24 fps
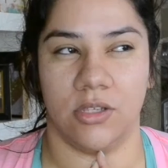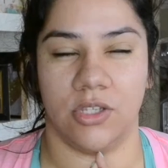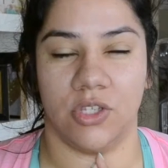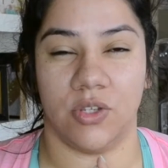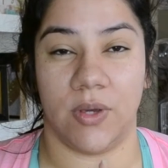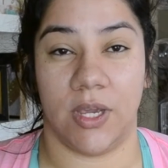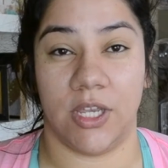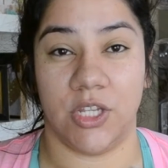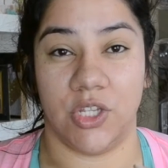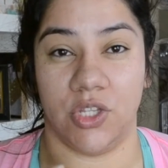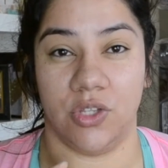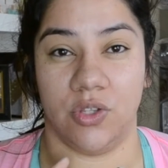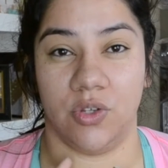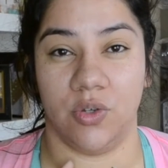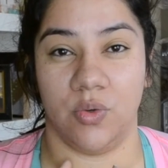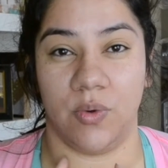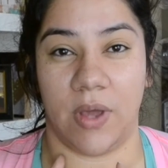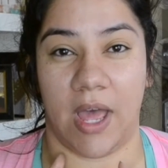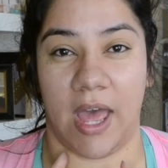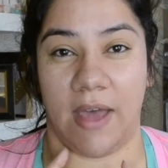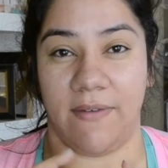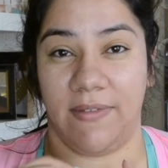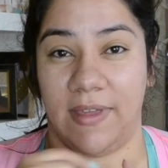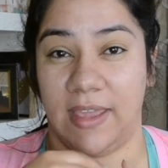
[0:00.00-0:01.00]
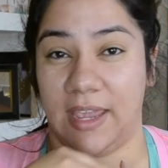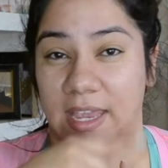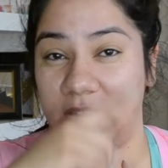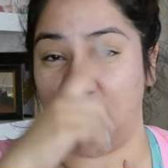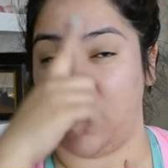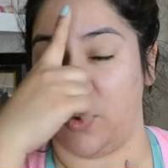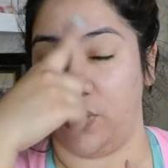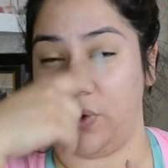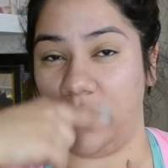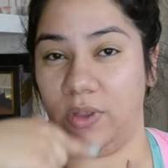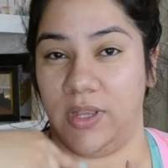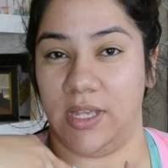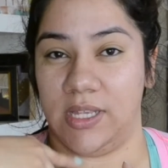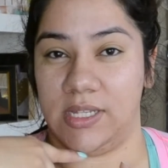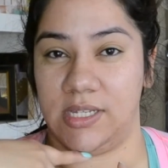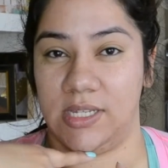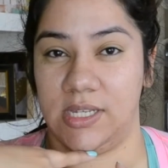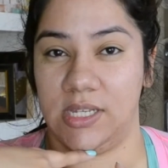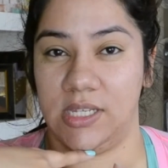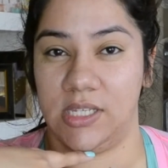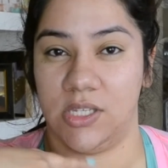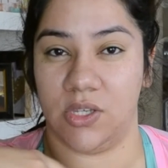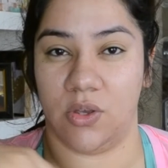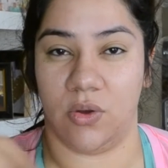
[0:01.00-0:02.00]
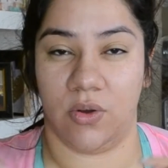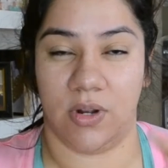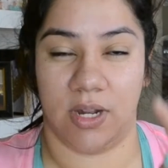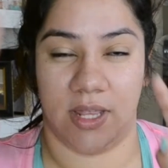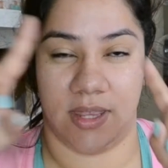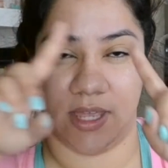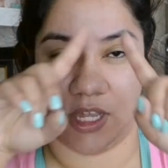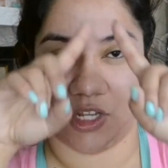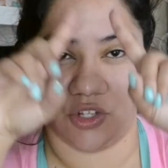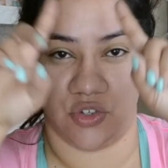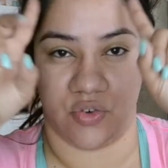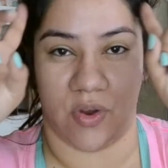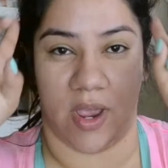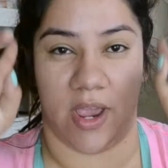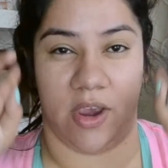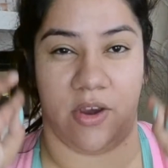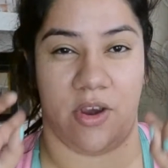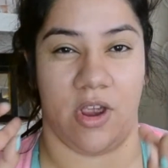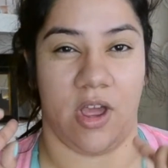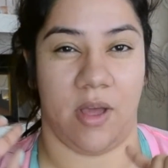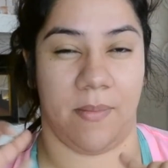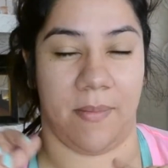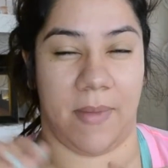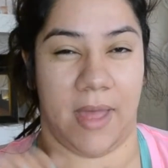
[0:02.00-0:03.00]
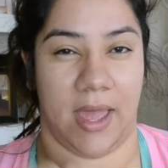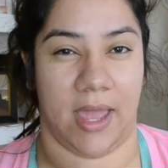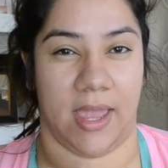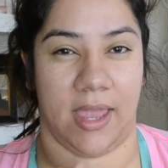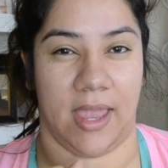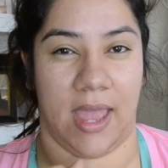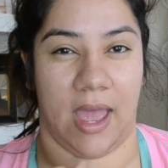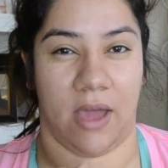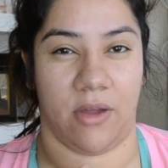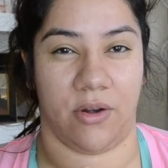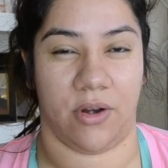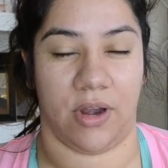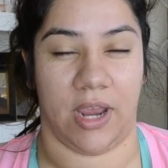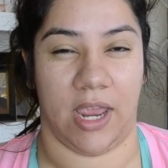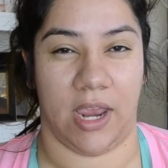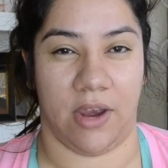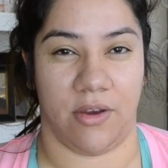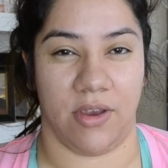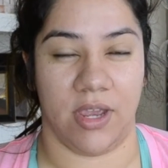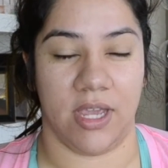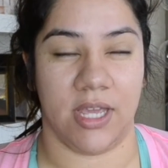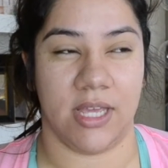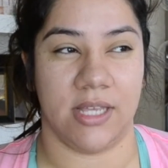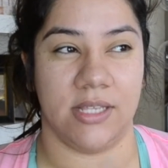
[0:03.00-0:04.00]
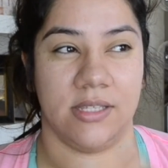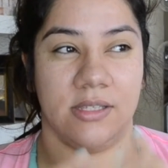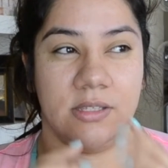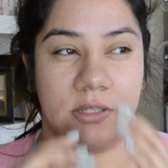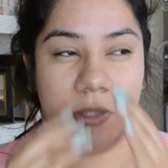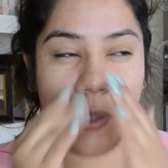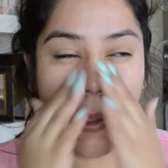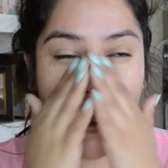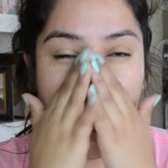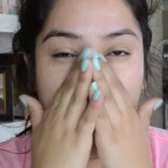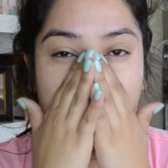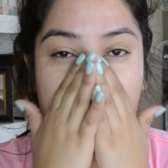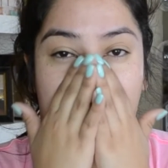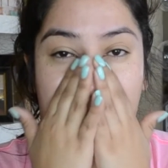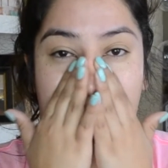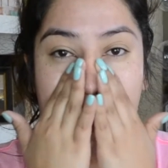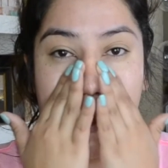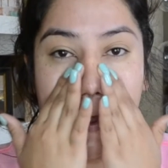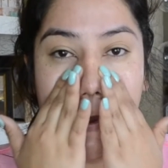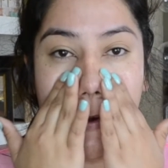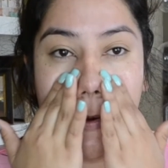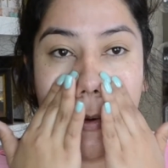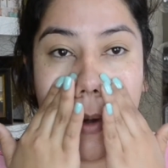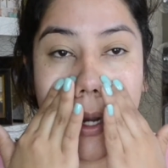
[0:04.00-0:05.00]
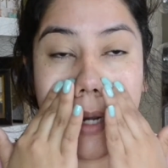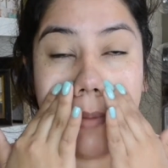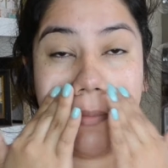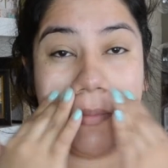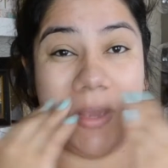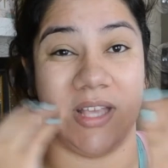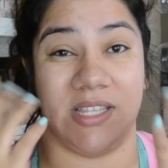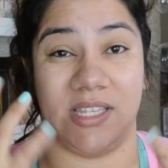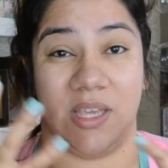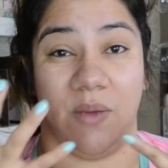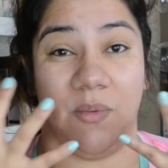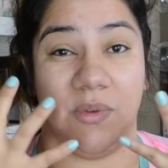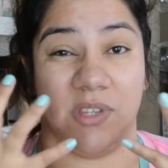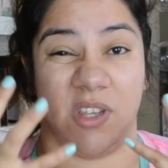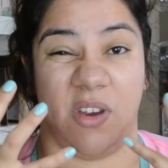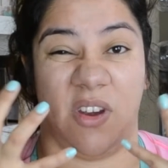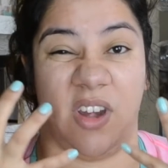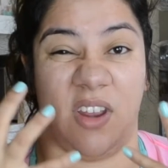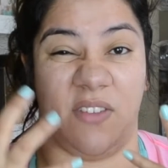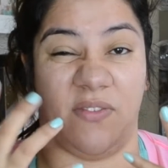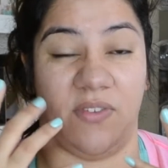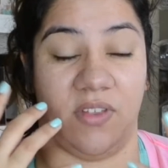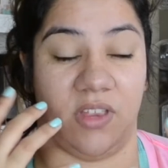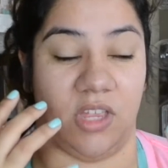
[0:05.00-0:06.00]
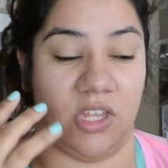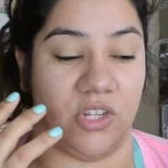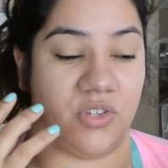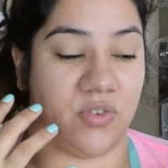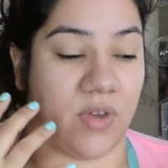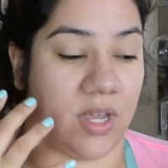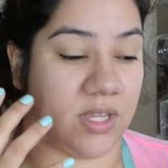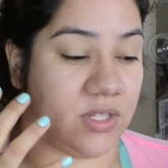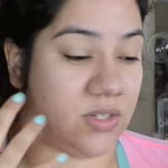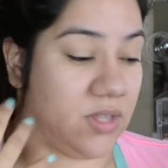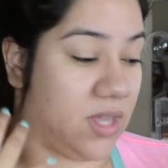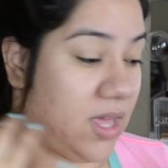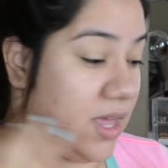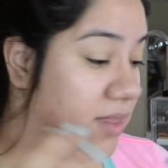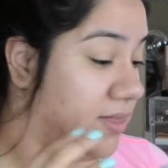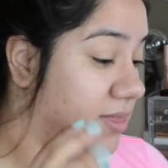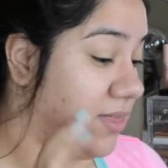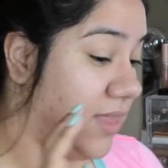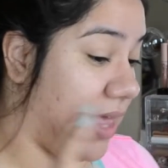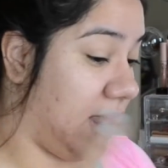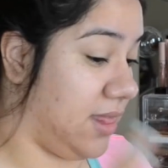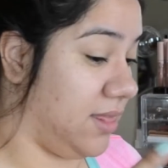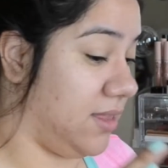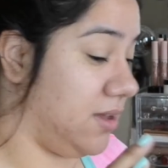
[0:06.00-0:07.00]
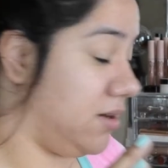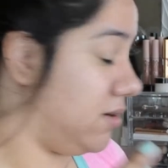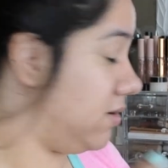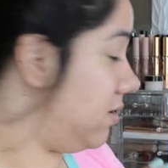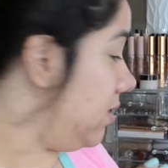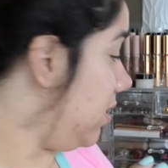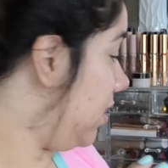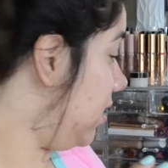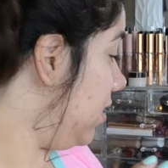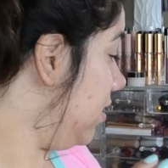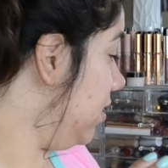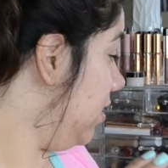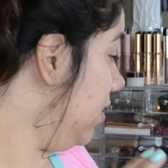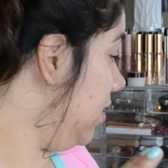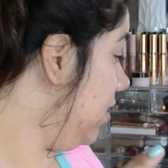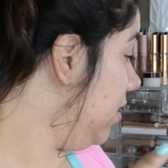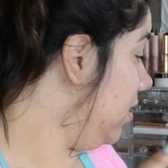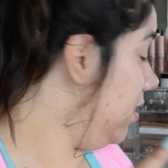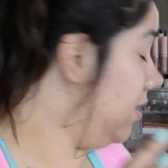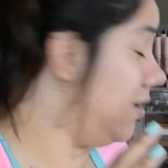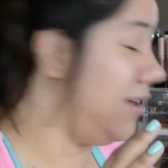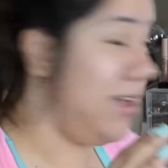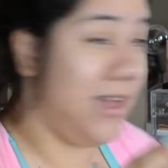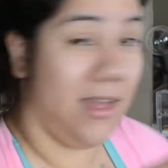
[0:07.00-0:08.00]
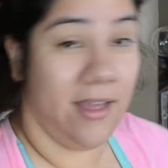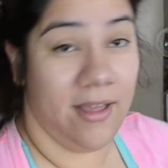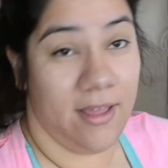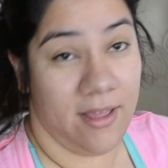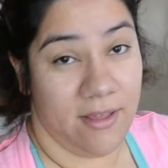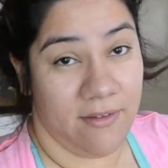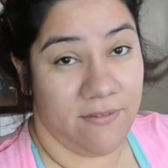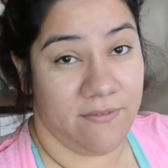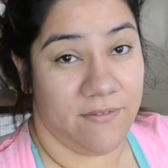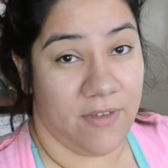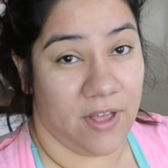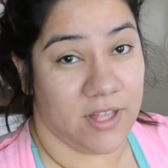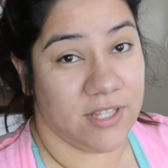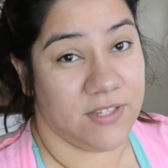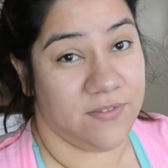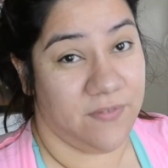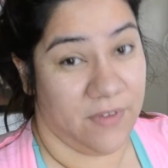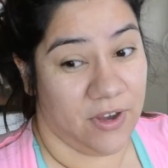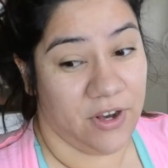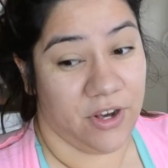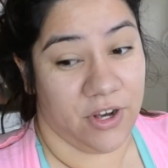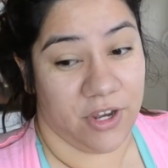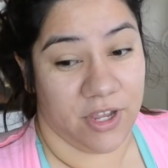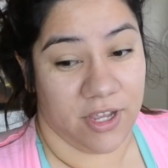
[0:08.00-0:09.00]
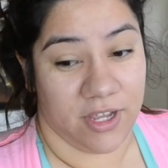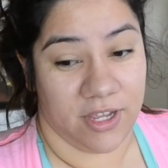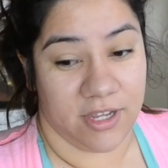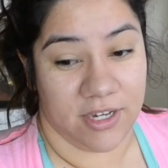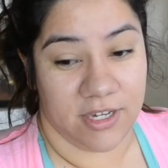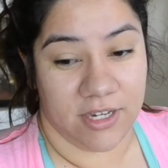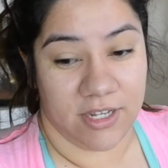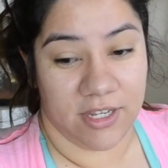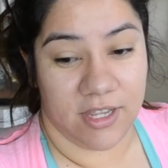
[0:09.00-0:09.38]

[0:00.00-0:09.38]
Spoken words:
So I do have like an oily T-zone and then drier on my outer areas. So my skin was already feeling dry, so that literally felt very good.